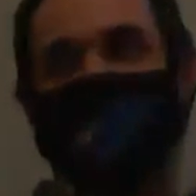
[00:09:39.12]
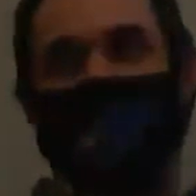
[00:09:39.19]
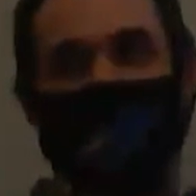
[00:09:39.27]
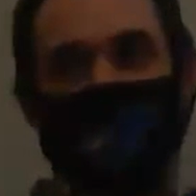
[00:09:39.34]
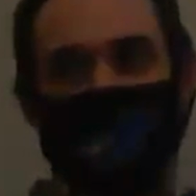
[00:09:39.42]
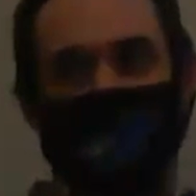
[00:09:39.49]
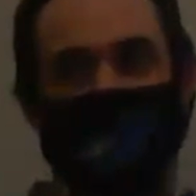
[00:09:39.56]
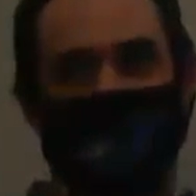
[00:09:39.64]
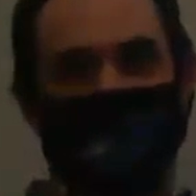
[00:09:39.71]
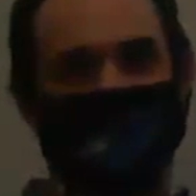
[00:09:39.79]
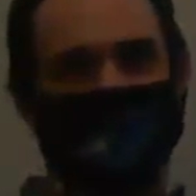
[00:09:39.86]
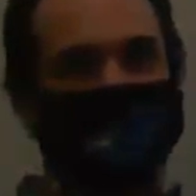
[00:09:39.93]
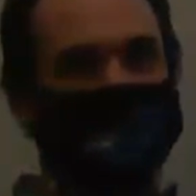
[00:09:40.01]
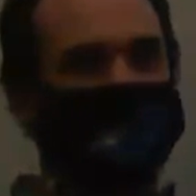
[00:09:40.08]
that when it
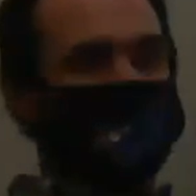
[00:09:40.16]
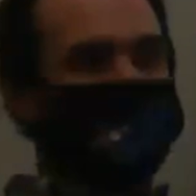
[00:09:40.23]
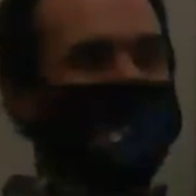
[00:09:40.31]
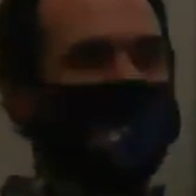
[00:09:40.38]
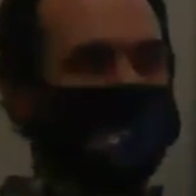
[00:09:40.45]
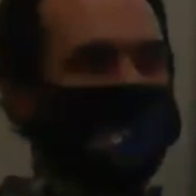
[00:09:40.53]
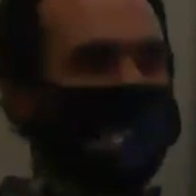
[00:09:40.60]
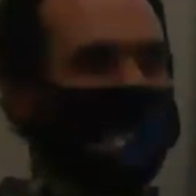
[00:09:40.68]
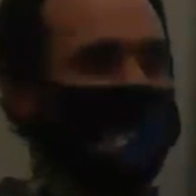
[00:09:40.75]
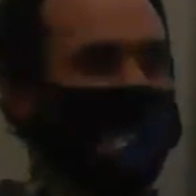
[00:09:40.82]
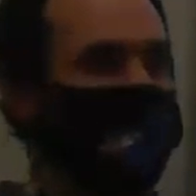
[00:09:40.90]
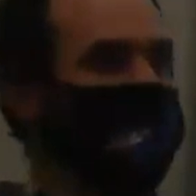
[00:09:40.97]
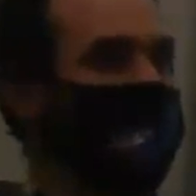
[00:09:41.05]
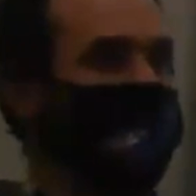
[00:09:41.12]
comes up on the test. I
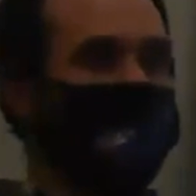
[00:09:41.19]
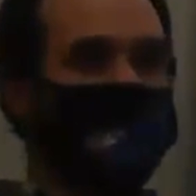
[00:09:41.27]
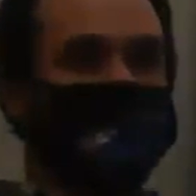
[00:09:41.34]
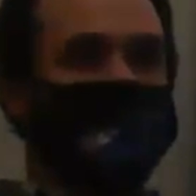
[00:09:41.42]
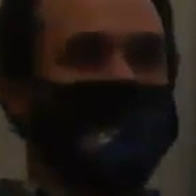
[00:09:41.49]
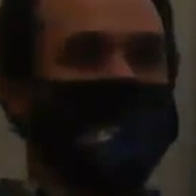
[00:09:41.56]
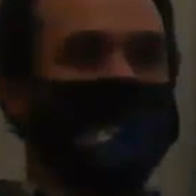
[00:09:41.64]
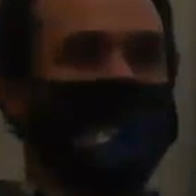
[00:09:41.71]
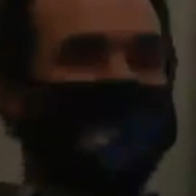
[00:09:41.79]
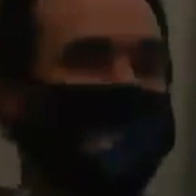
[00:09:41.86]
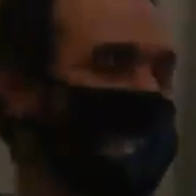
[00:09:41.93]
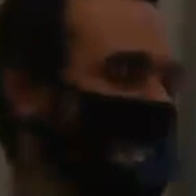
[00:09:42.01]
don't know which way it's going to